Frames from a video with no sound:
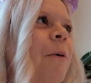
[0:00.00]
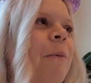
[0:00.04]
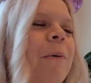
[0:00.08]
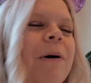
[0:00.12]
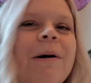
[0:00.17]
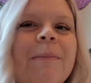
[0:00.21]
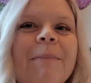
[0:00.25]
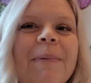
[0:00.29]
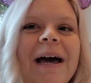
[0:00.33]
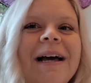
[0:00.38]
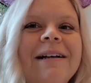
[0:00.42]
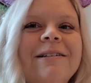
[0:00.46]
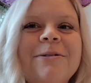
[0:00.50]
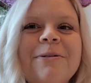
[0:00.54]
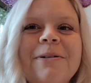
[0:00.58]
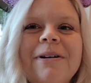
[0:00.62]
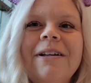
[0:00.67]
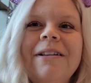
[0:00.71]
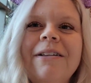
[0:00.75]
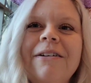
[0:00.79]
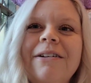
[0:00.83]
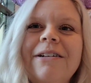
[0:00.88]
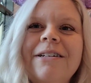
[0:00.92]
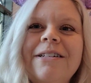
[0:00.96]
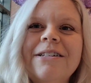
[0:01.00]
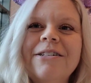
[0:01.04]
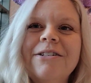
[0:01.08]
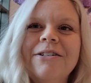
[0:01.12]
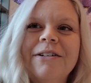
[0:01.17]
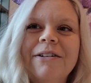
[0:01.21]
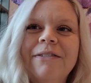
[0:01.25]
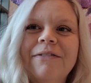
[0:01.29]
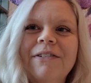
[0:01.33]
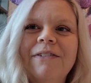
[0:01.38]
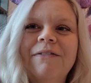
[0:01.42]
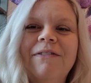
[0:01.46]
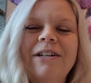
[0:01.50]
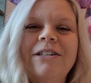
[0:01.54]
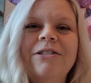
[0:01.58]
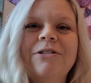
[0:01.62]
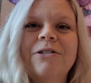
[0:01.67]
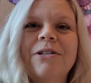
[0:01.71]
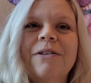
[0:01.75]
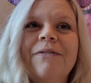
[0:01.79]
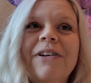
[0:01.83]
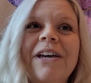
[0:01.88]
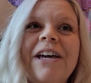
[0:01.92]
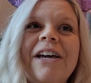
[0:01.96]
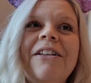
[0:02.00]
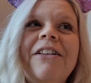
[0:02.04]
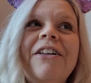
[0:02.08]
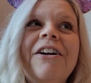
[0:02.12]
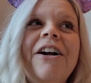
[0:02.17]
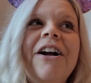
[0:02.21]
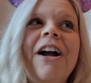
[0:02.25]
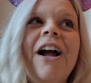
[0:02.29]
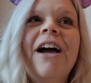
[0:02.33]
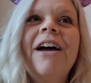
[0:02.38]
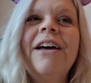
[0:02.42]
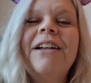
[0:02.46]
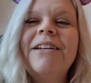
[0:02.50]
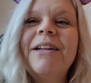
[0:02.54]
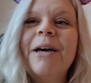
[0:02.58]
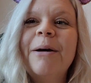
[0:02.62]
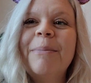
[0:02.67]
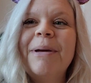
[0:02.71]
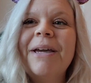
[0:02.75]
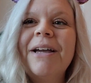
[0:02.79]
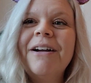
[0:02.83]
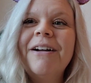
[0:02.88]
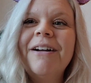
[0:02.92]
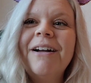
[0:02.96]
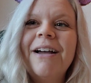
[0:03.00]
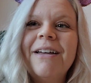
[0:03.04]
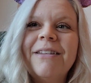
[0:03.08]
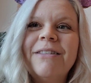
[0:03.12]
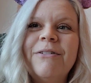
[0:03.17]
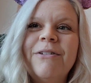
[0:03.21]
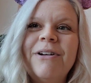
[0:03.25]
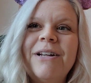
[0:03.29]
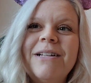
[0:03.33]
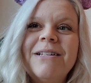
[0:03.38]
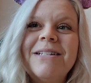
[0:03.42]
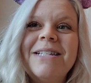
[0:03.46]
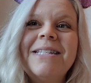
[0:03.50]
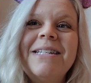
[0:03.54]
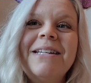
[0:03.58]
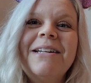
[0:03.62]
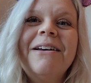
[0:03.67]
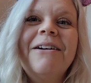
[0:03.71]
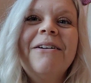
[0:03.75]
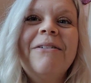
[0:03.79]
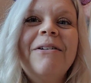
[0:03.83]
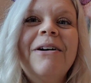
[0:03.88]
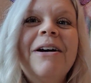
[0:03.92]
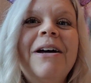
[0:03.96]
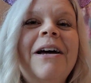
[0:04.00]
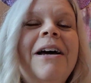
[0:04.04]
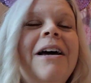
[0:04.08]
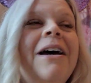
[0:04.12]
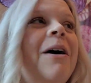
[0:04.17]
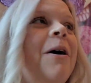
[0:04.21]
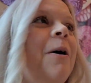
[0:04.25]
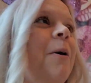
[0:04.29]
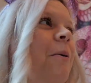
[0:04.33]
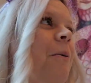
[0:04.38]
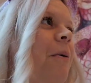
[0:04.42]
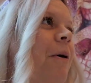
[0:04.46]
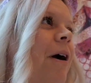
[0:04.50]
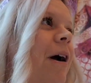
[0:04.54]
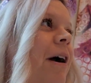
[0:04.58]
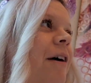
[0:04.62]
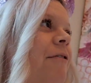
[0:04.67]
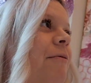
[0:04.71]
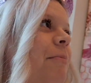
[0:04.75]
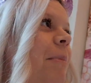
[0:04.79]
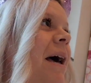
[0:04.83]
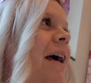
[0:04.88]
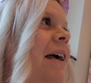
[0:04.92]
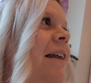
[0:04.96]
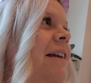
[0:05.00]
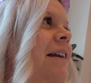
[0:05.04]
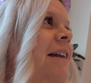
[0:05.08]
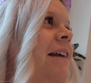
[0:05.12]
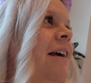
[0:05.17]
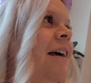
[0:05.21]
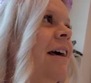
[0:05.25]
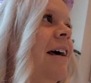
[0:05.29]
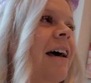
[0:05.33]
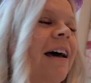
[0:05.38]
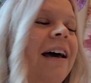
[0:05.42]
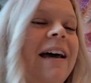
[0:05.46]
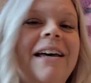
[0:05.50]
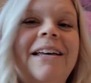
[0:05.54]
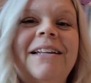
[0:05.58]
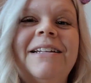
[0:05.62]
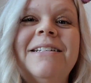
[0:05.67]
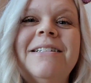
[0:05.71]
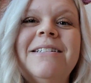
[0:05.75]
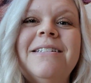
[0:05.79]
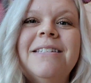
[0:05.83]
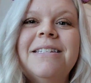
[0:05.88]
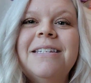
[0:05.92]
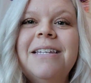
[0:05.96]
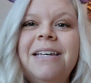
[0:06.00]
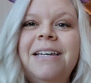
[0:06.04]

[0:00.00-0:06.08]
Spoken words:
Welcome back to another edition of Confessions of Giggler, and I'm here at the Grand Casino, where I've been, and,